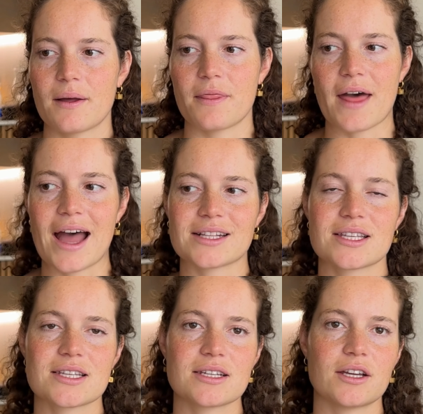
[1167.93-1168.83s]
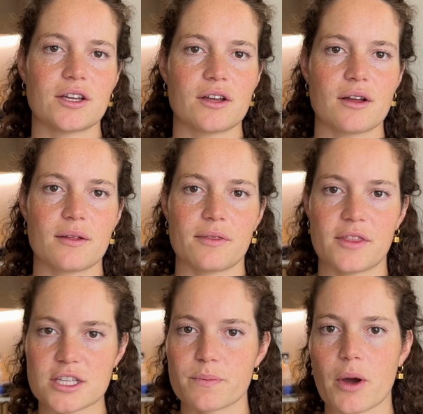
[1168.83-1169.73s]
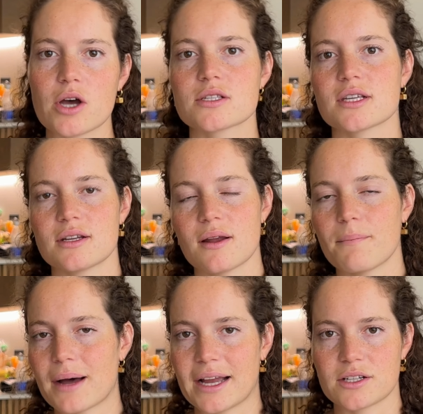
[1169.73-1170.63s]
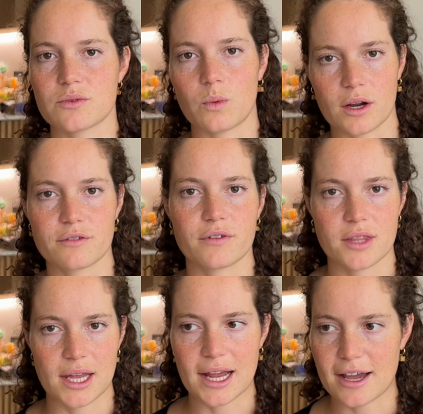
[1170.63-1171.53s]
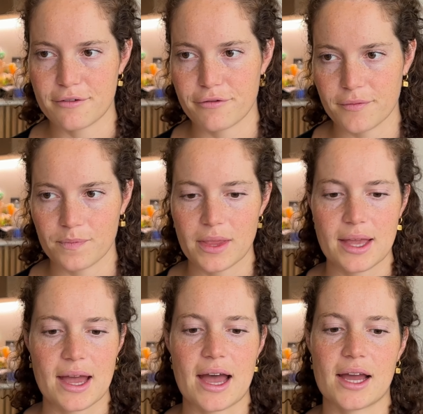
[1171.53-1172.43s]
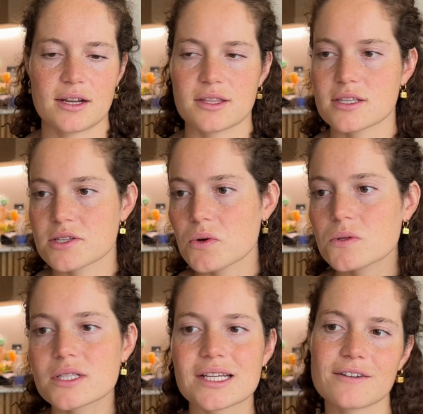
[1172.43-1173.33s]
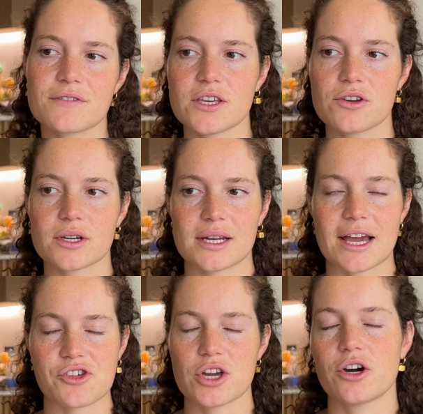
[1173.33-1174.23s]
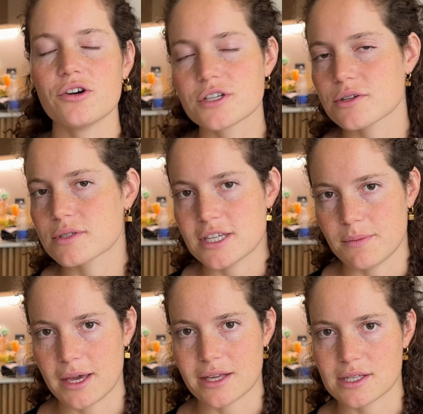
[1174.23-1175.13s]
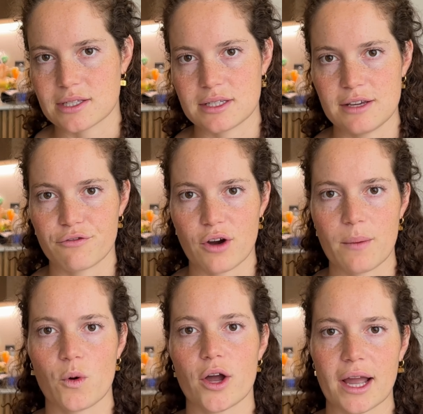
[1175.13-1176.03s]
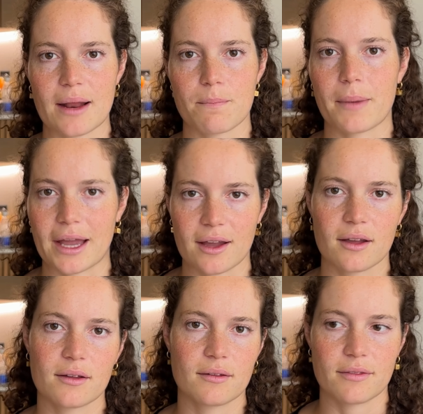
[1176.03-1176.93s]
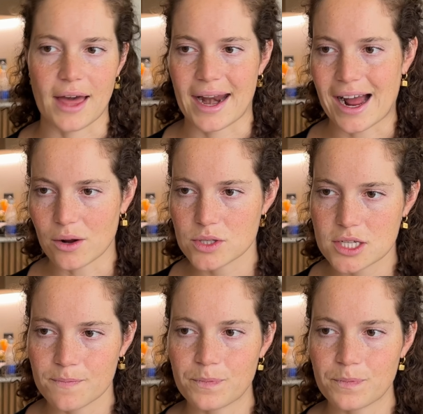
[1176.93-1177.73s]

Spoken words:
that this person might want for their life? And this is all stuff that you can actually go to your CPSST framework and pick that out.